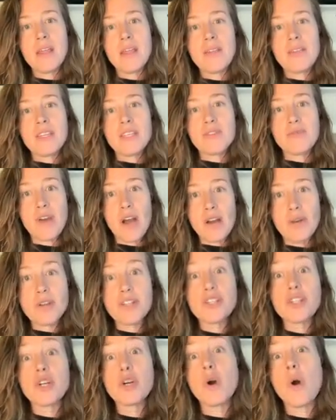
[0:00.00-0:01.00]
This
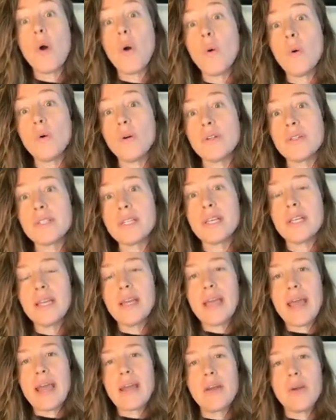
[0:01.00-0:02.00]
virus took hold,
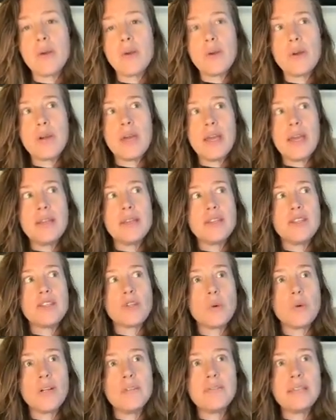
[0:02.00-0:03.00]
and it
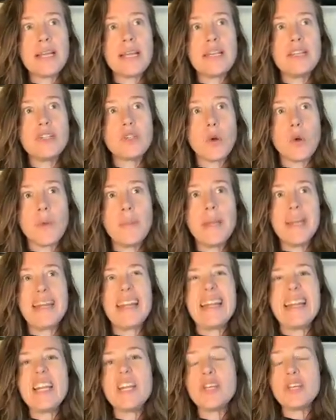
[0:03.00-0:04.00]
sort of lay dormant.
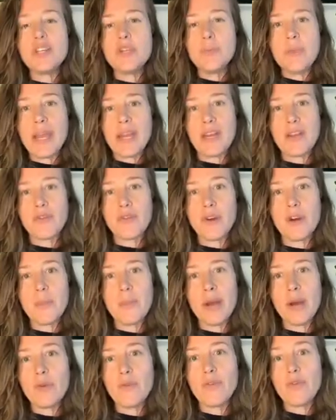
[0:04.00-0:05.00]
It incubated for
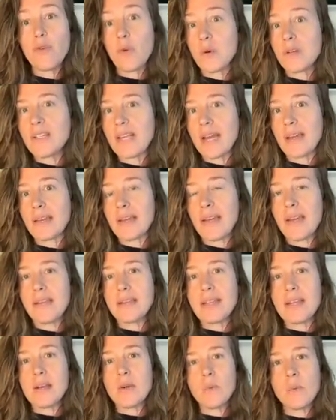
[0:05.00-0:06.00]
about 4
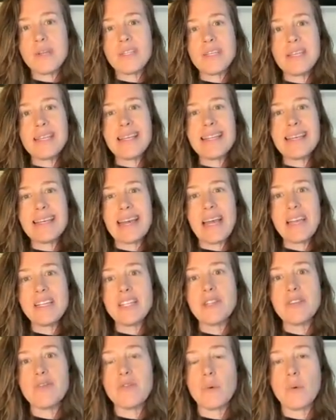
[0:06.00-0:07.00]
decades, and it was in the
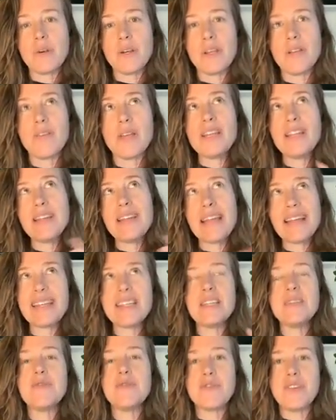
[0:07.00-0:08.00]

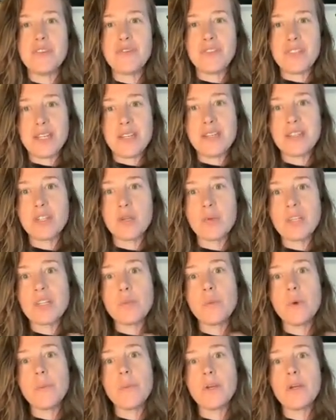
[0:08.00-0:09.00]
1950s. So
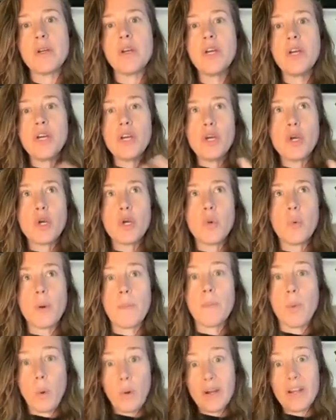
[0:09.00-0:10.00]
these women who were
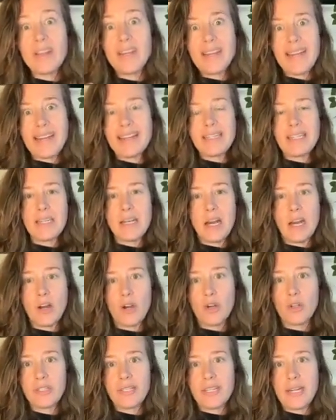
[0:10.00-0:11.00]
born in the
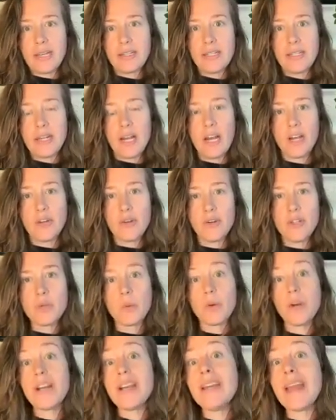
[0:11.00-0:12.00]
early 1900s
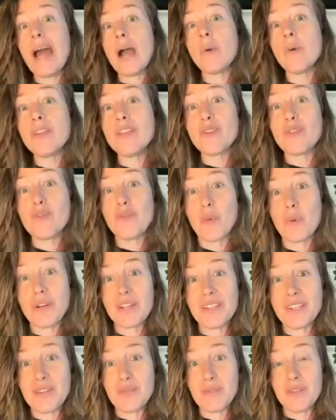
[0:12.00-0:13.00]
were now in their
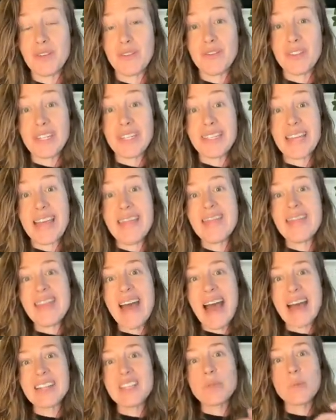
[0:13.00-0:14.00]
40s and 50s, and
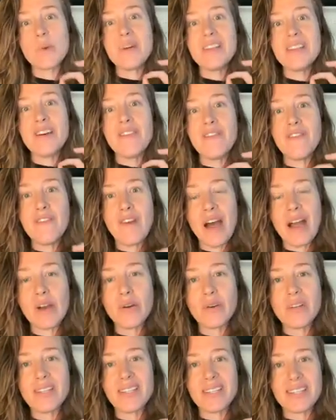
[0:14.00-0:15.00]
that's when the
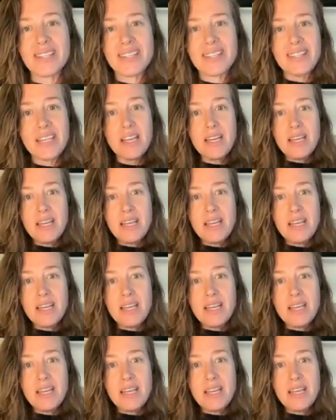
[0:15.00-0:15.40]
virus just